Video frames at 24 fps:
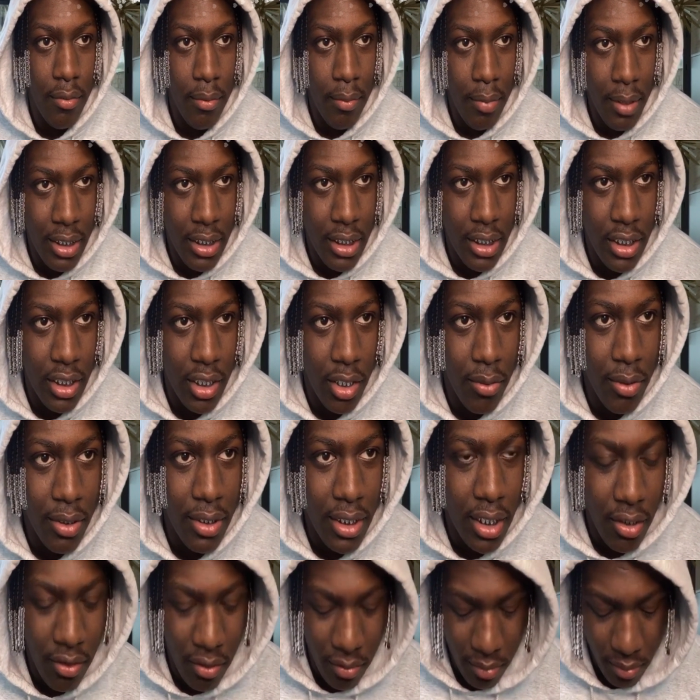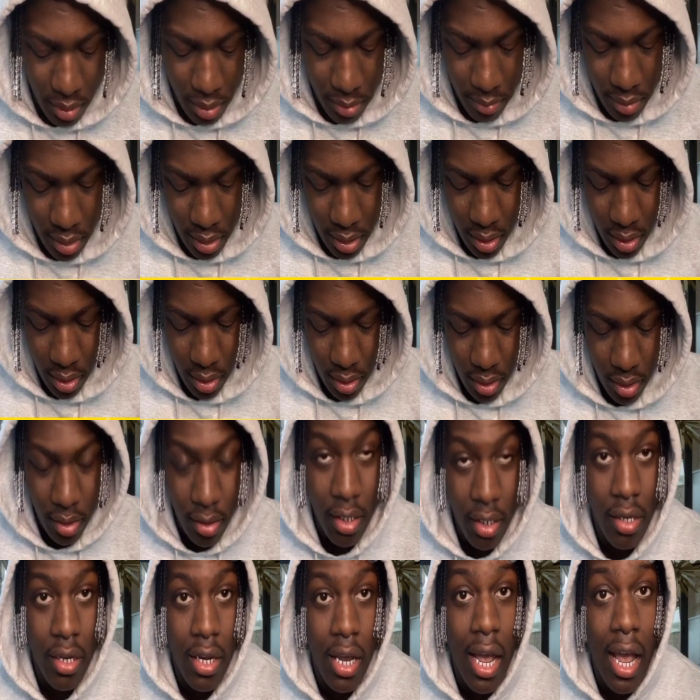Bitches know what's up with me, man.
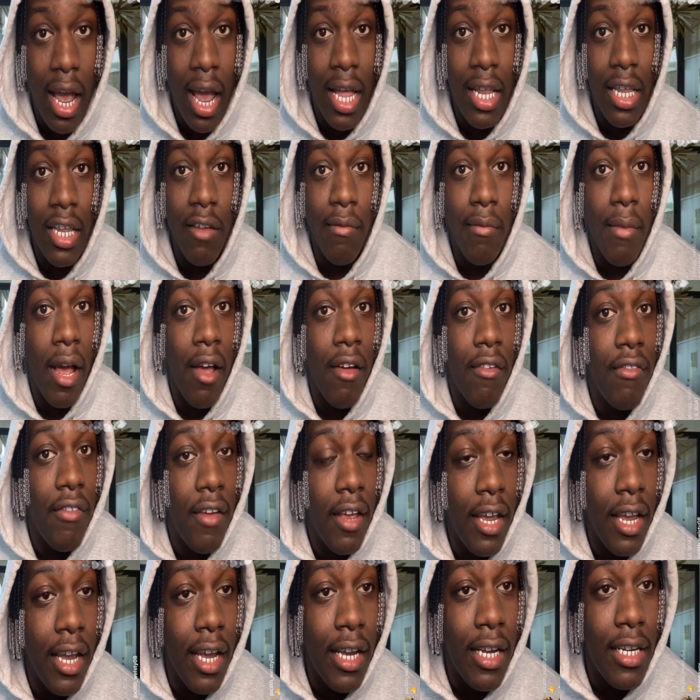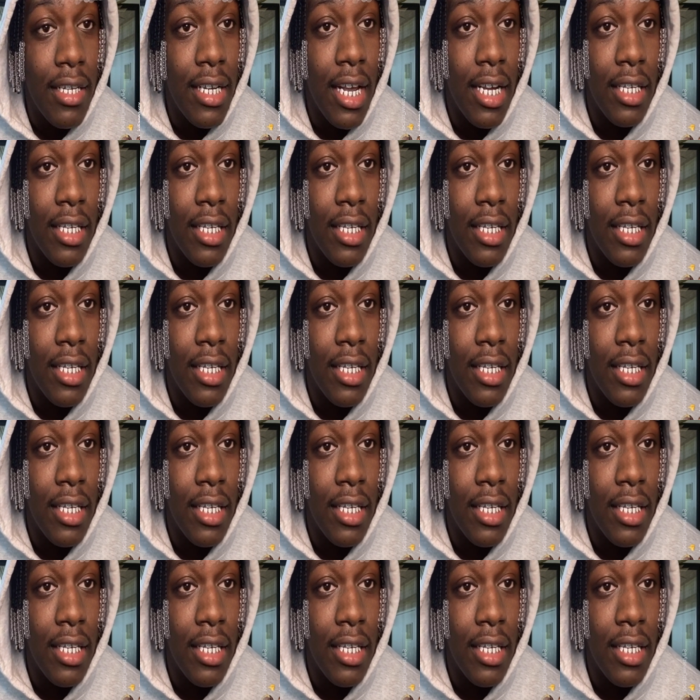I love my fans.